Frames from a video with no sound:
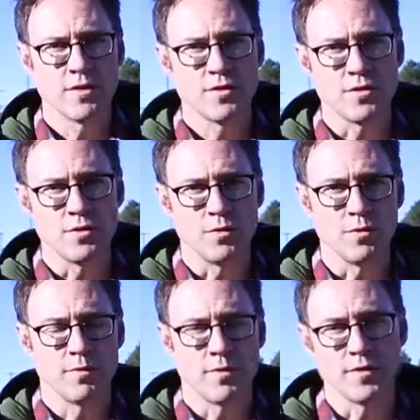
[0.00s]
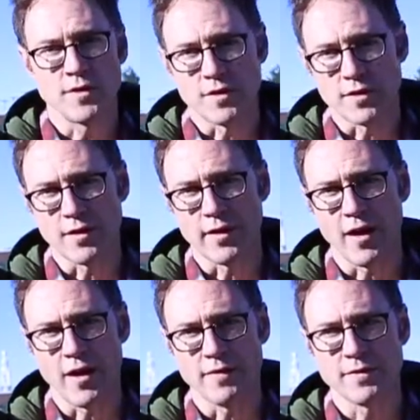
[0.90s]
to those stationary
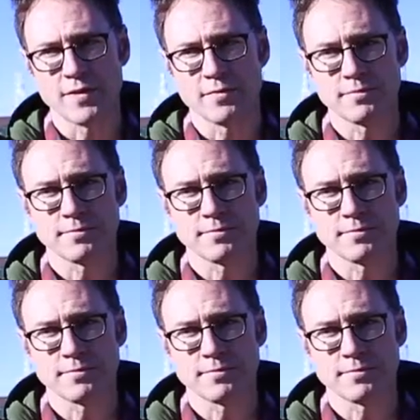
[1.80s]
hives?